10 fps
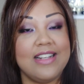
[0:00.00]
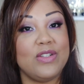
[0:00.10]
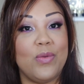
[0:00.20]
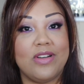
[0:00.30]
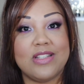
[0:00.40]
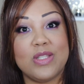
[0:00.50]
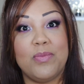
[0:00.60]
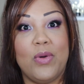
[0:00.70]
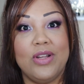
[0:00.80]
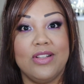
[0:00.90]
I don't want to
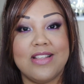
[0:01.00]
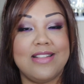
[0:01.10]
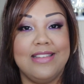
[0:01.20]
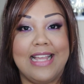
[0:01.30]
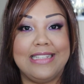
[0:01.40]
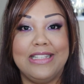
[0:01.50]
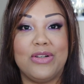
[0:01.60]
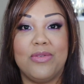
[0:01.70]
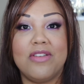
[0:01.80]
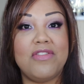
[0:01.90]
spoil the
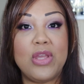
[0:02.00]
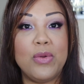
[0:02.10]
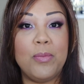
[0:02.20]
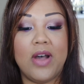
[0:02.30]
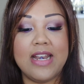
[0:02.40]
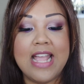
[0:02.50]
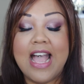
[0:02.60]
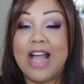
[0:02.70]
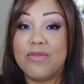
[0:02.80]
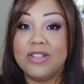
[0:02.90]
little review, but
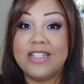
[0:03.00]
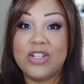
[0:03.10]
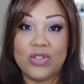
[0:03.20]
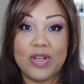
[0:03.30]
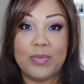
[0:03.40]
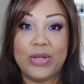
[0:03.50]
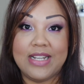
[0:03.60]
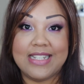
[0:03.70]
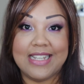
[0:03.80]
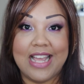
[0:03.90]
I really enjoyed
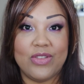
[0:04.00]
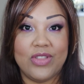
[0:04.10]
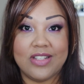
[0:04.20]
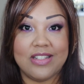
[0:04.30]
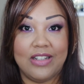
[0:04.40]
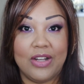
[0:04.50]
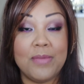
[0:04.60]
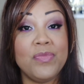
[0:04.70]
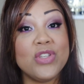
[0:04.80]
putting together this look.